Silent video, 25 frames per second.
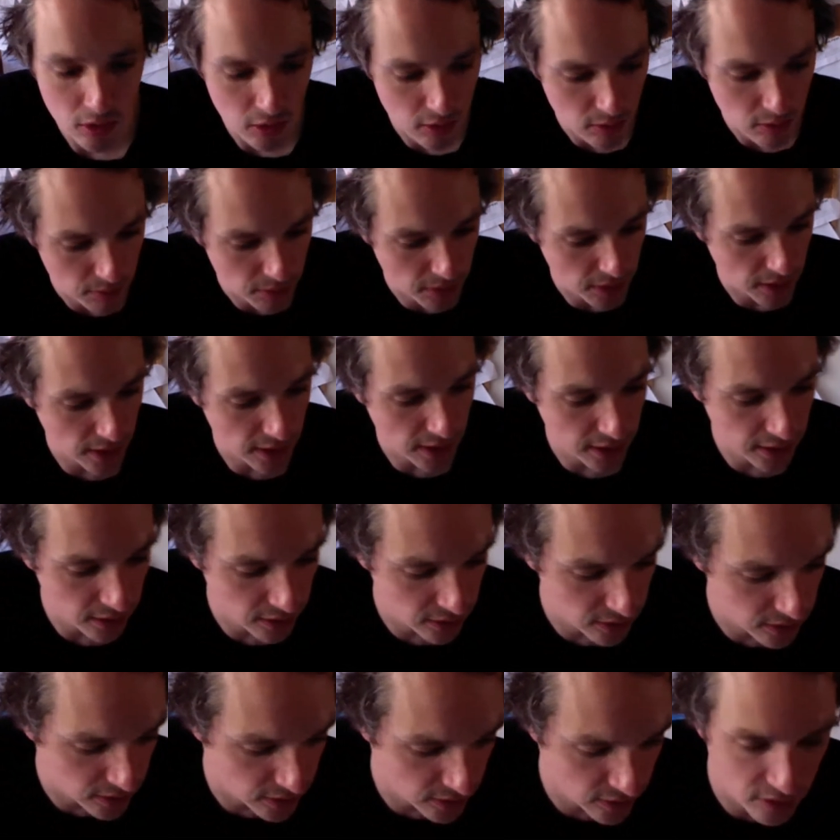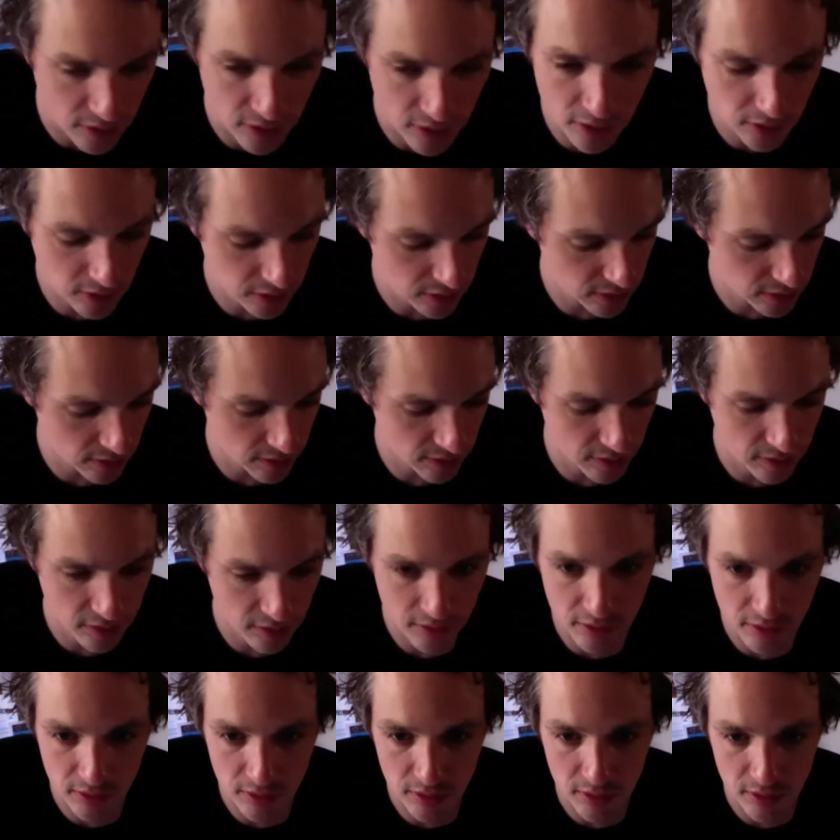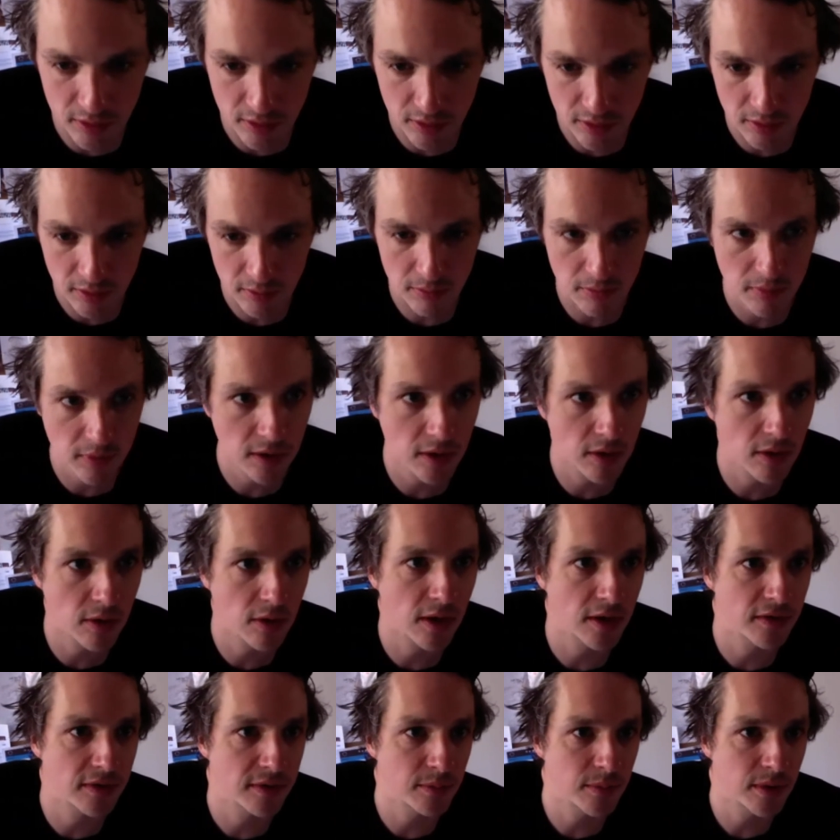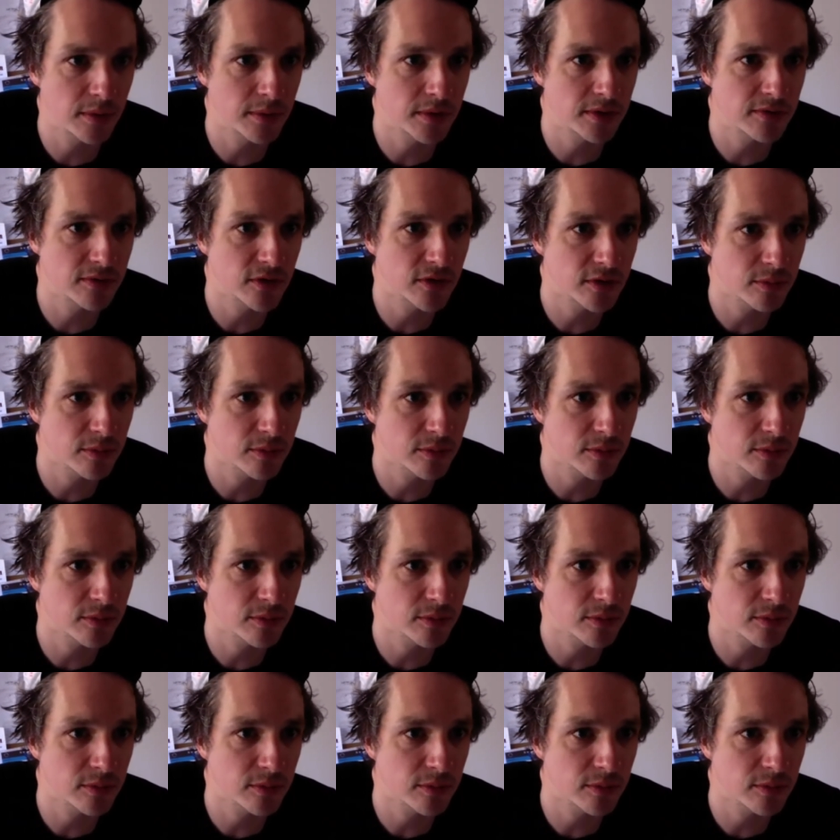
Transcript: But I could. I think maybe